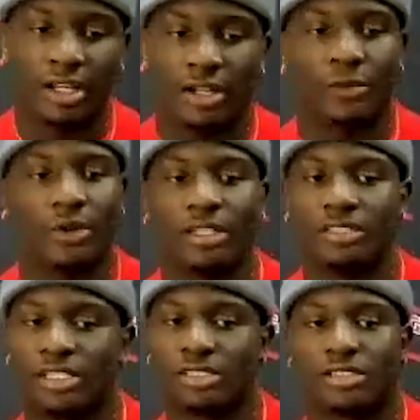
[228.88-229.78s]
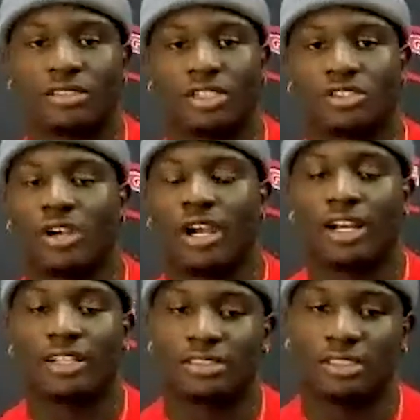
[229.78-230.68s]
really just
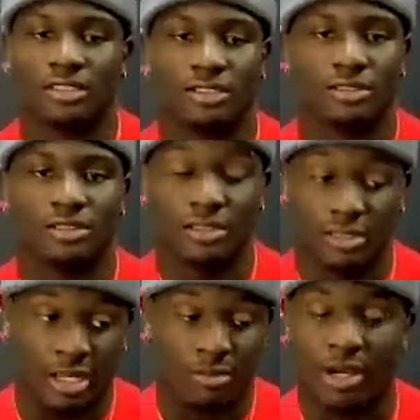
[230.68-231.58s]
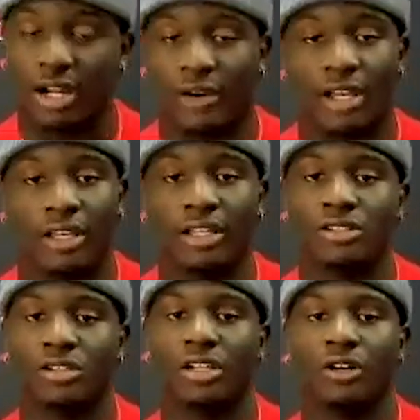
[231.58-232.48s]
trying to get better at
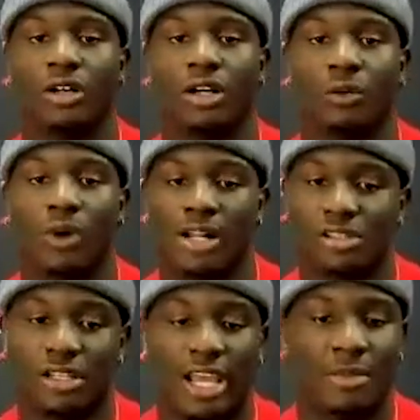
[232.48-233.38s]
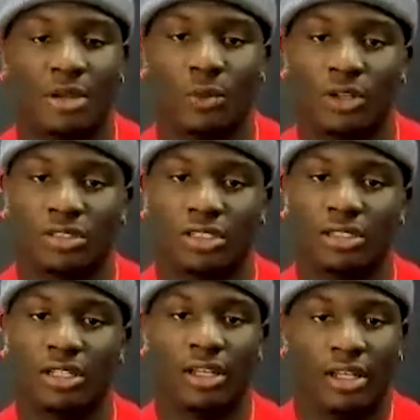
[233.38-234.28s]
each, you know, watching Damian Wilson,
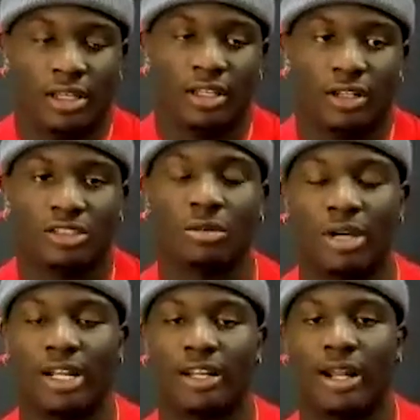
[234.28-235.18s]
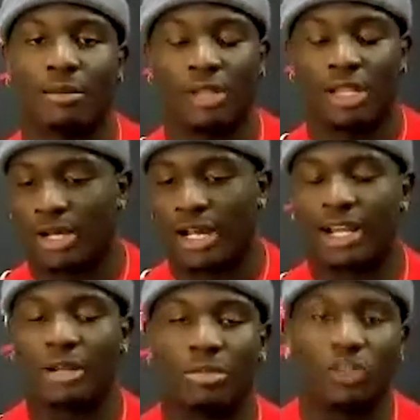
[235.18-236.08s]
you know, somebody that I play
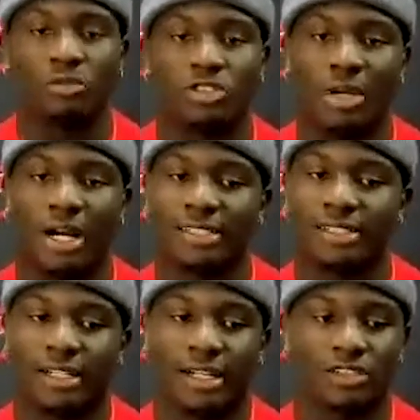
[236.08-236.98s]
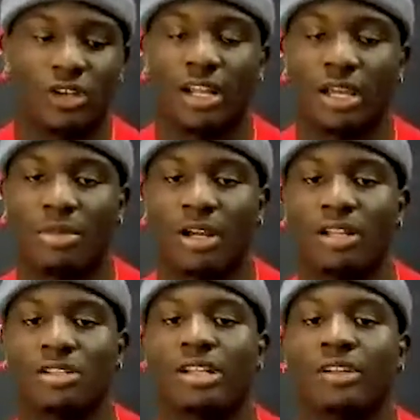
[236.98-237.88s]
behind in both spots, and trying to get better
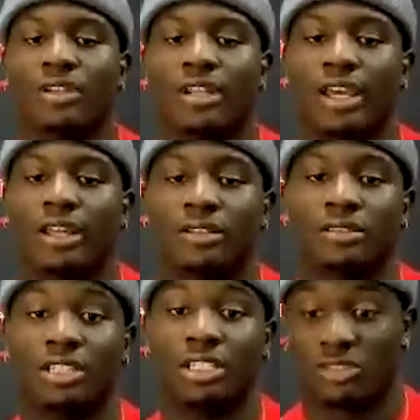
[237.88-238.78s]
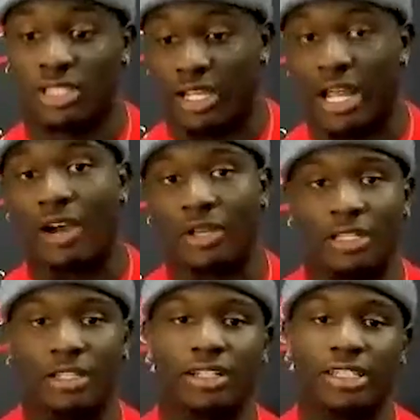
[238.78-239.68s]
each and every day, just seeing how he
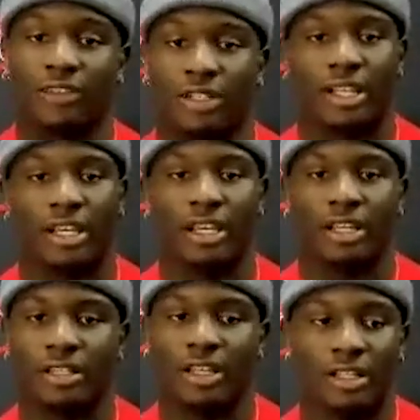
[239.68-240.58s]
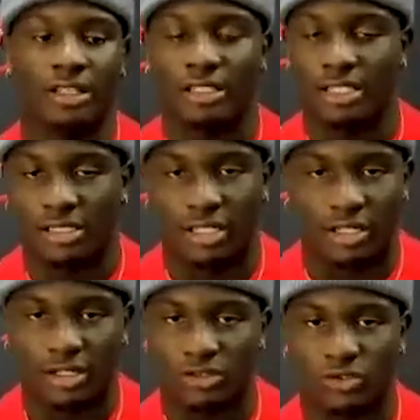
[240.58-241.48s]
does everything and the
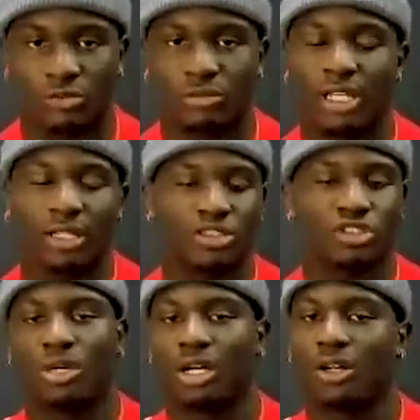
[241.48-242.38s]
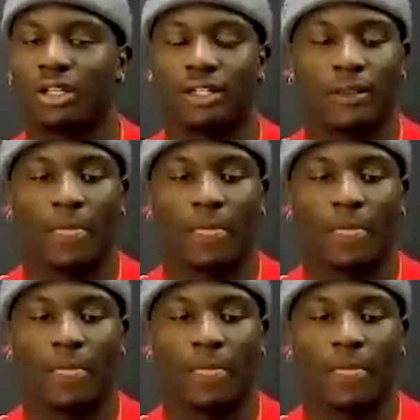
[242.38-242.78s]
details from big to small, and